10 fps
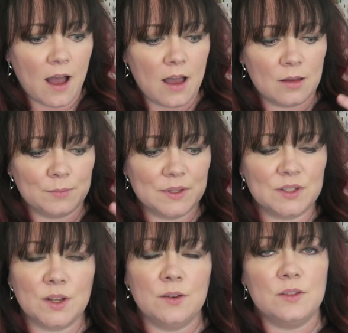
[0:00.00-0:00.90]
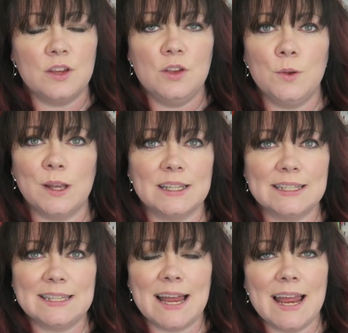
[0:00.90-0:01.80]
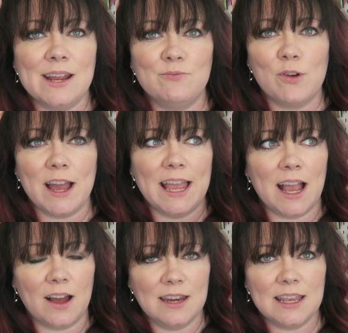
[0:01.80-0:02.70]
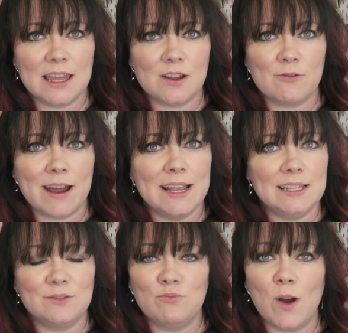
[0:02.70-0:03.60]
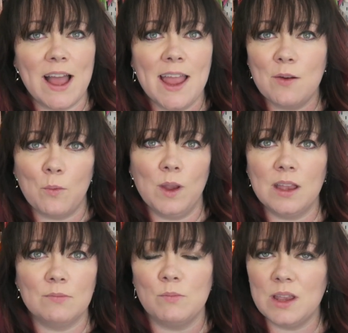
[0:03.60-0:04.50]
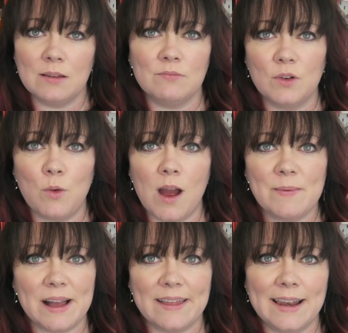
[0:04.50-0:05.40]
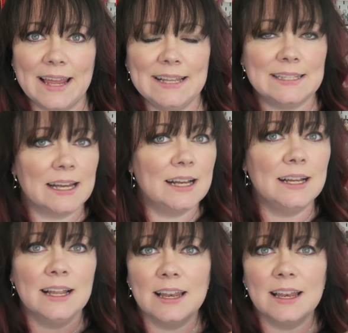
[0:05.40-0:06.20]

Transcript: Um, so that you can say, right, I didn't get the grades, right, we can, we can cry about that later.